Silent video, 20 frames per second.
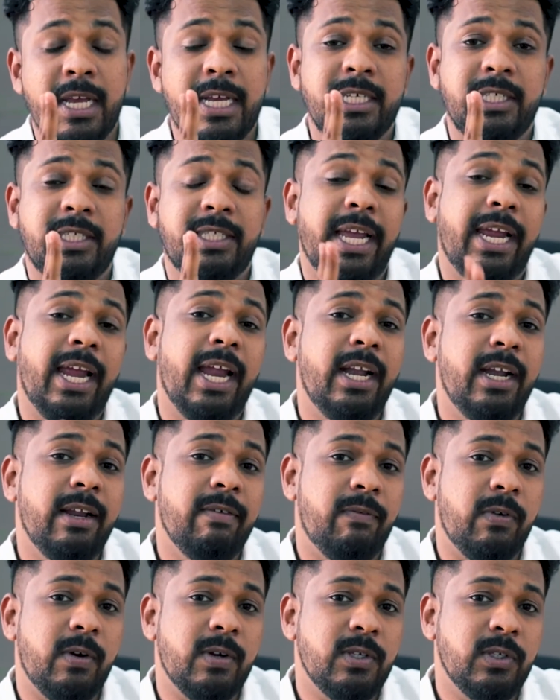Second
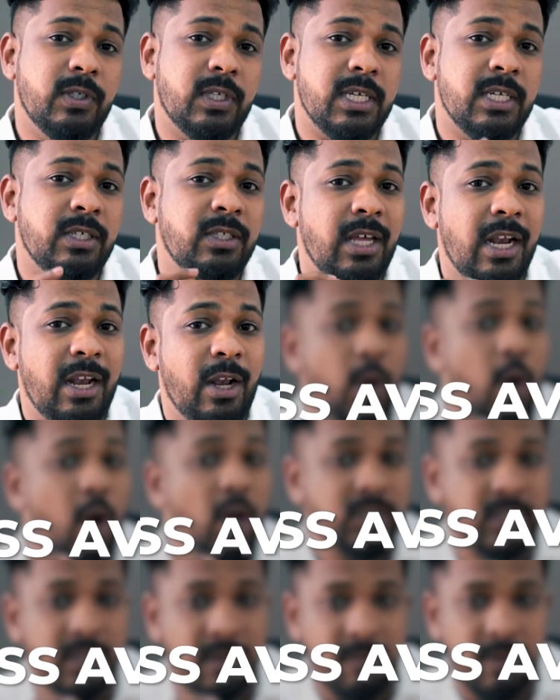difference is the
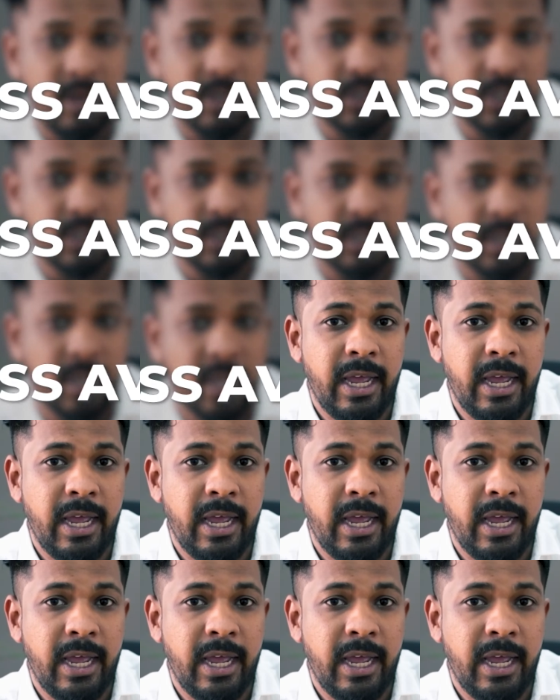loss aversion.